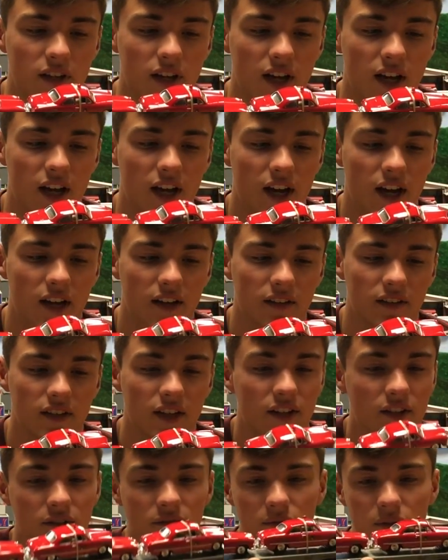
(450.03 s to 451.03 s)

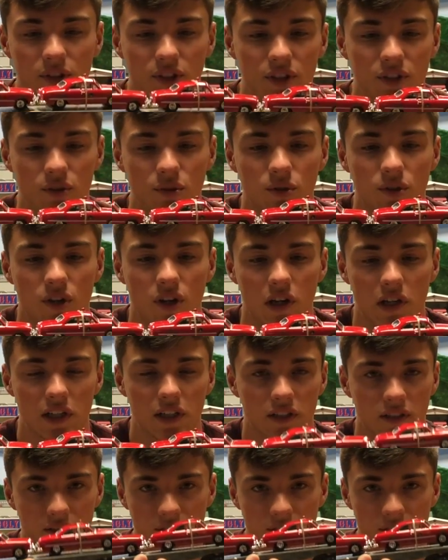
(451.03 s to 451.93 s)
Another really cool car,